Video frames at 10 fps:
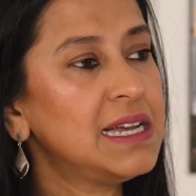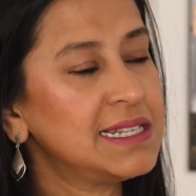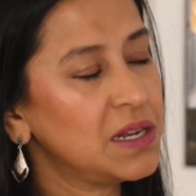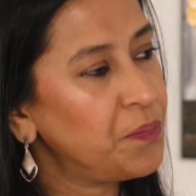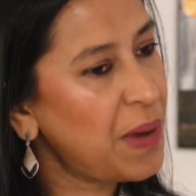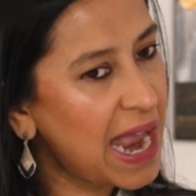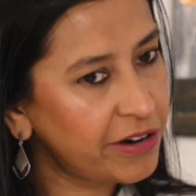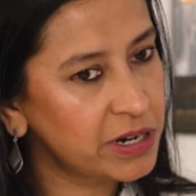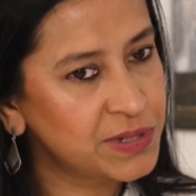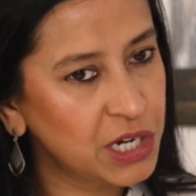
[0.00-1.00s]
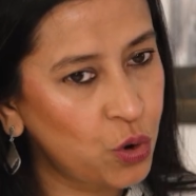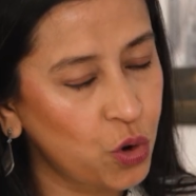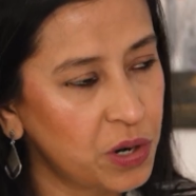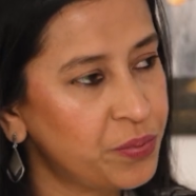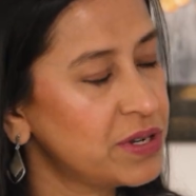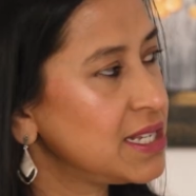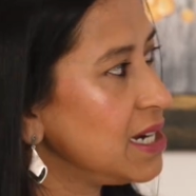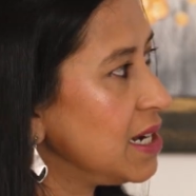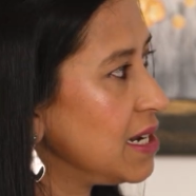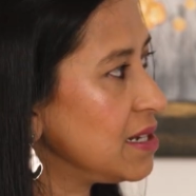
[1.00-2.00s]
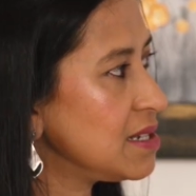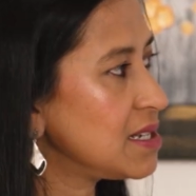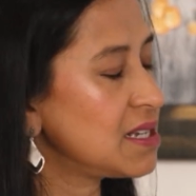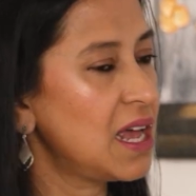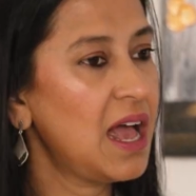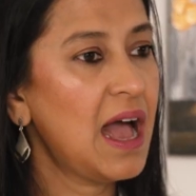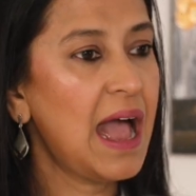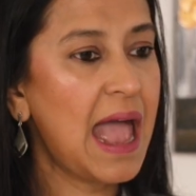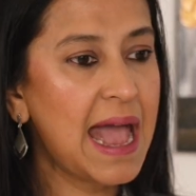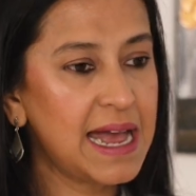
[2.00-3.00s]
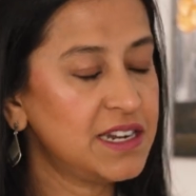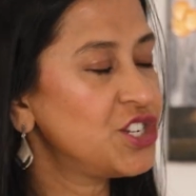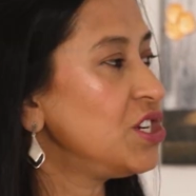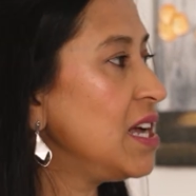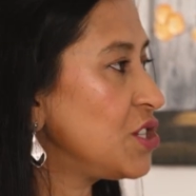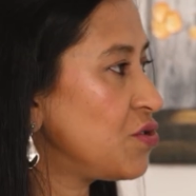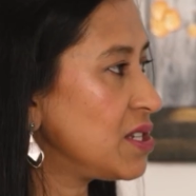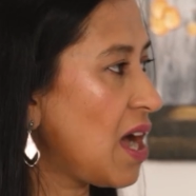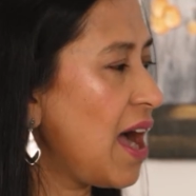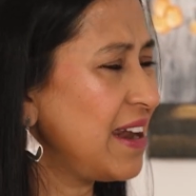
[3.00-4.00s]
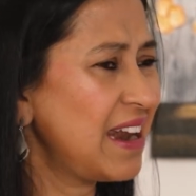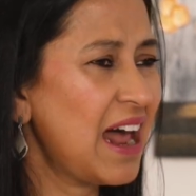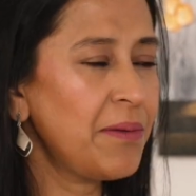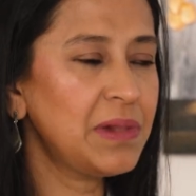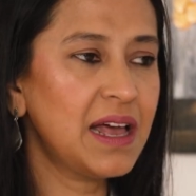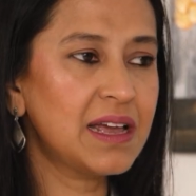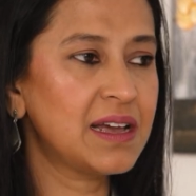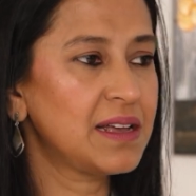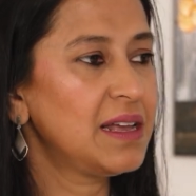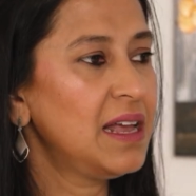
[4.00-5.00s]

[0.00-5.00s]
it's in bankruptcy court proceedings, and she has resigned. And I'm like,